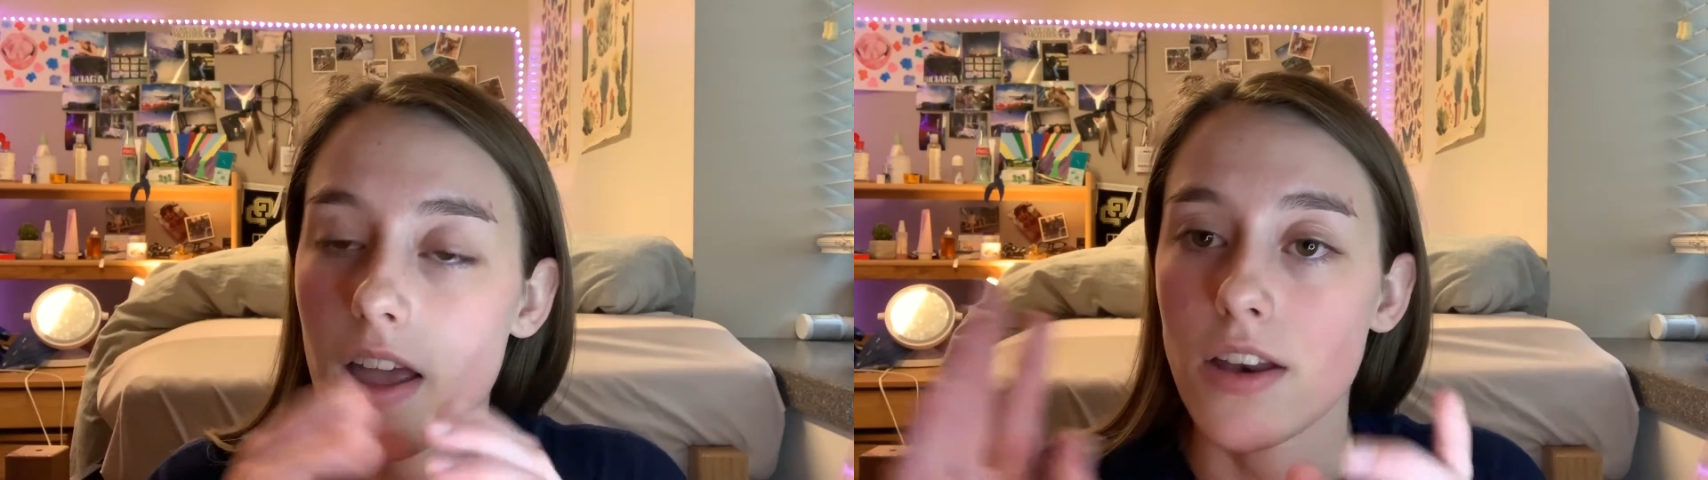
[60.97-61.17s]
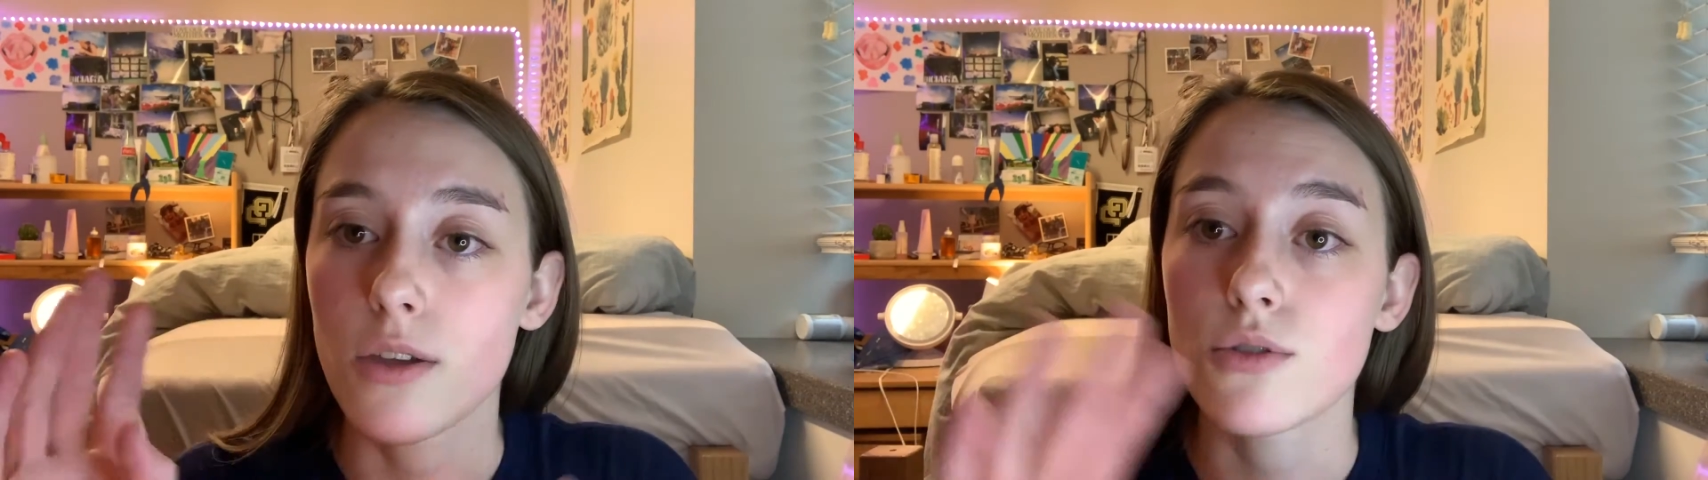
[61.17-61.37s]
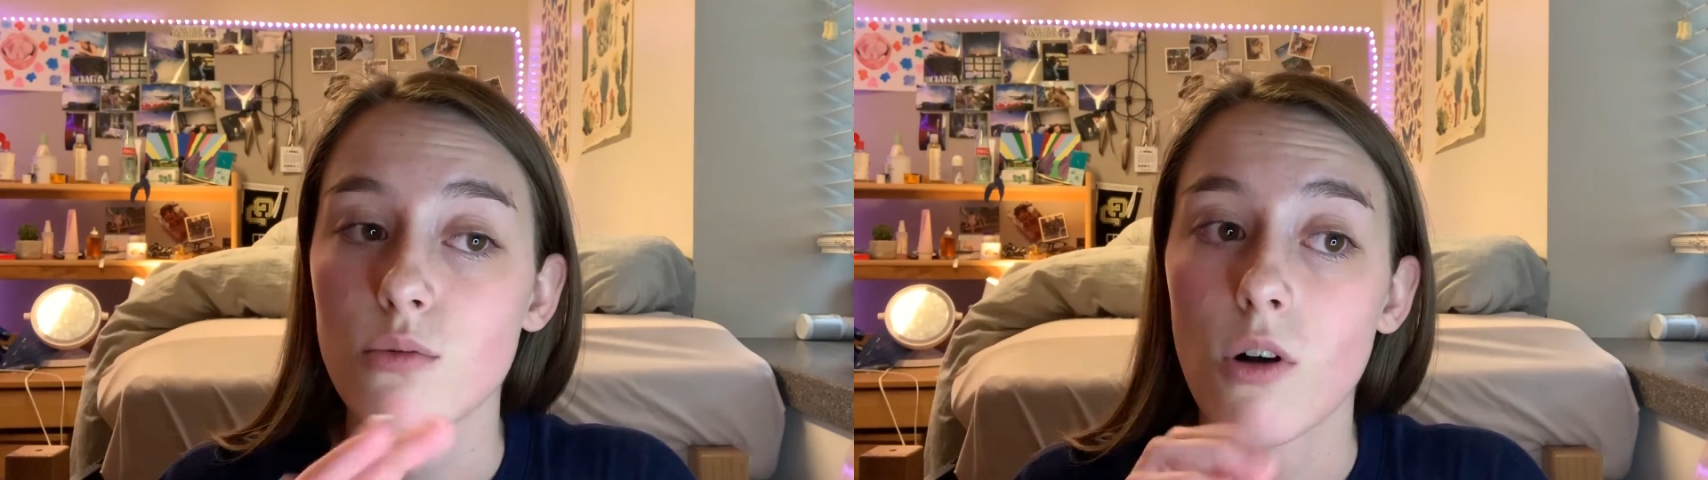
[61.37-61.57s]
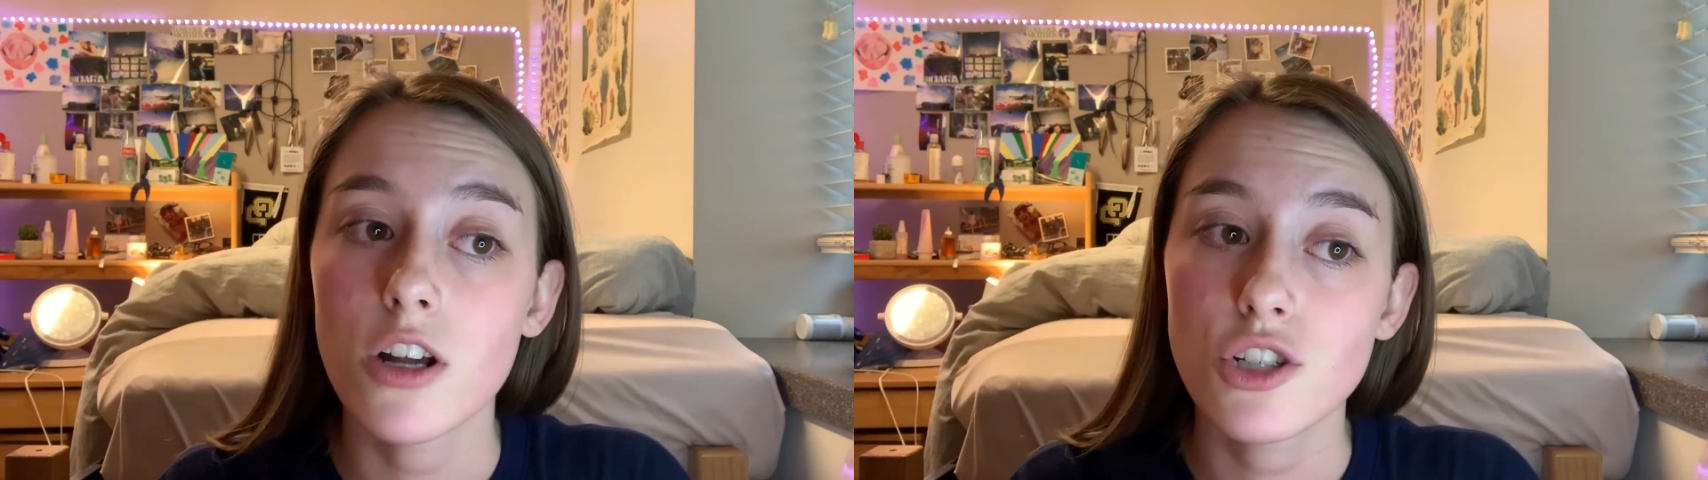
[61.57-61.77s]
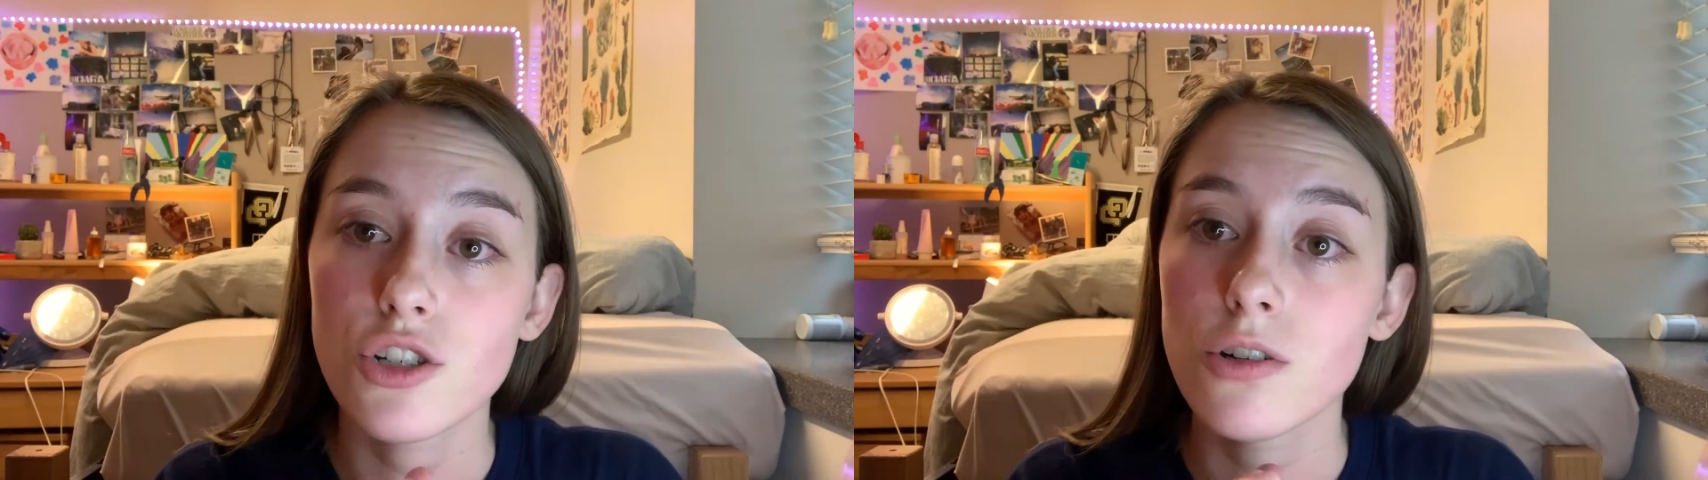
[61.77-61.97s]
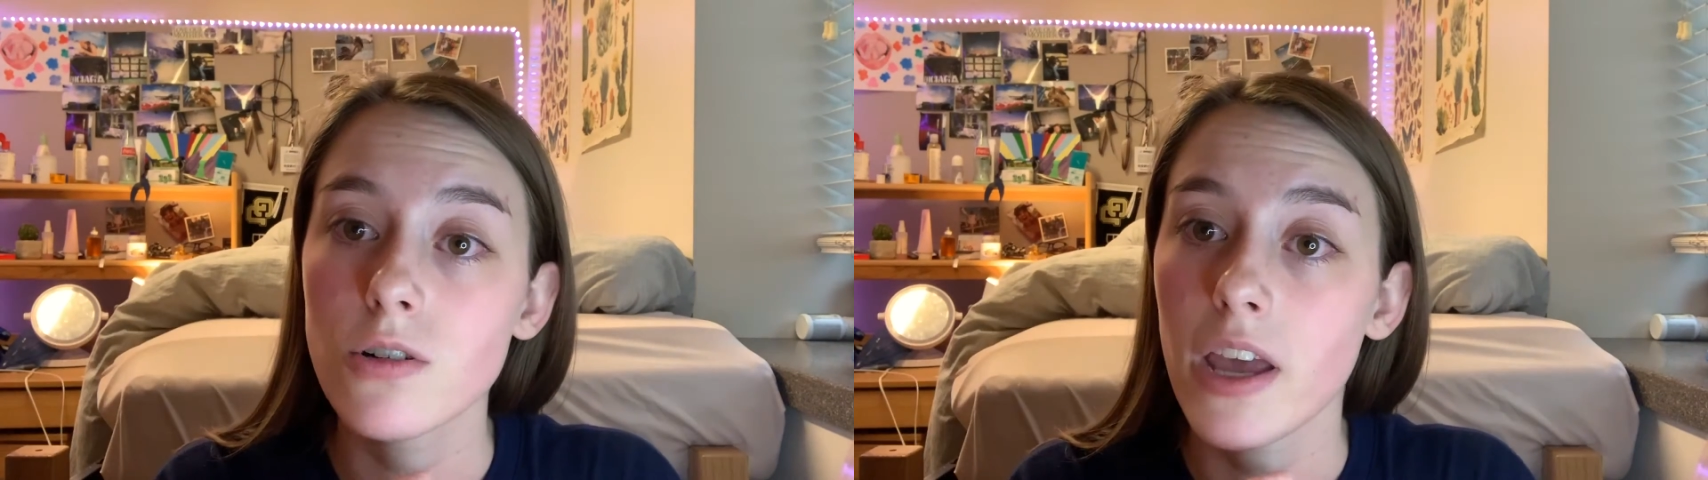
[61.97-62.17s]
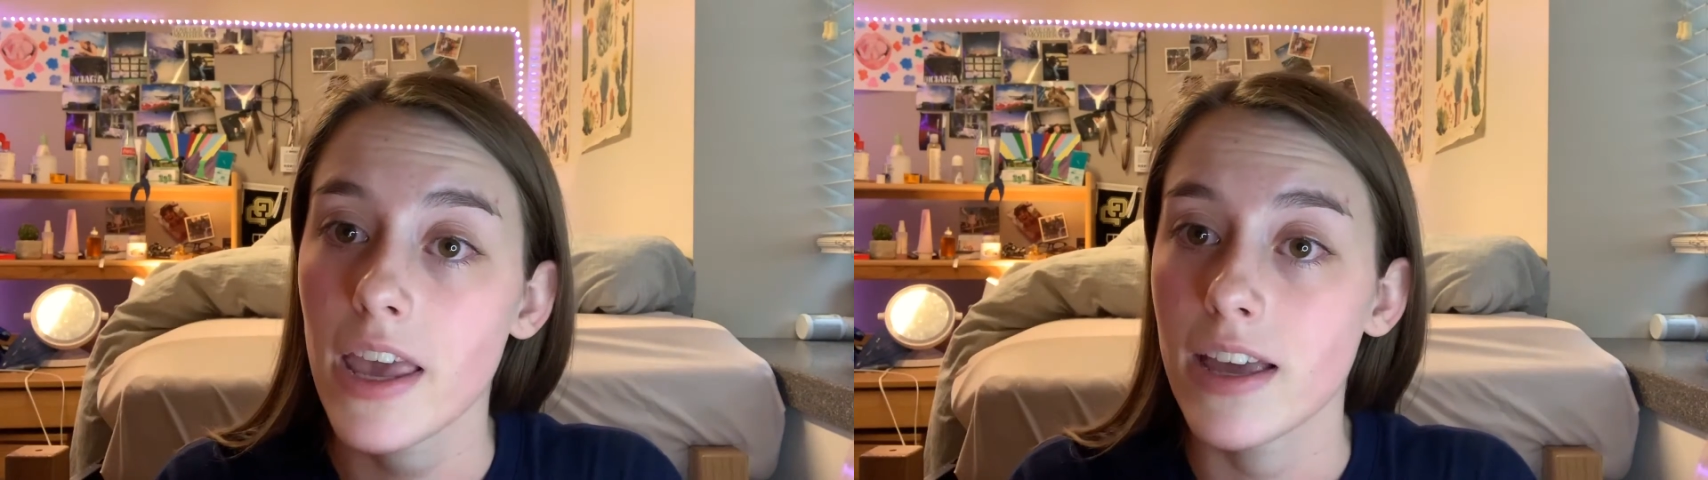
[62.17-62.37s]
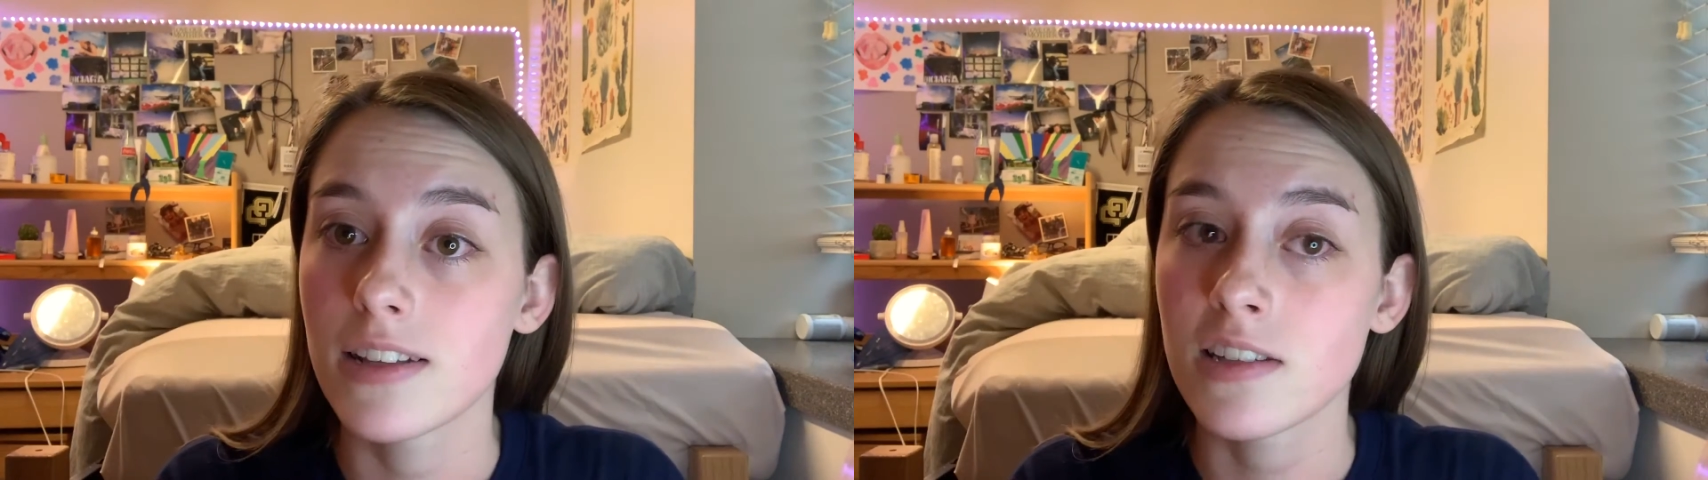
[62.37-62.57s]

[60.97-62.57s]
and you should wash your hands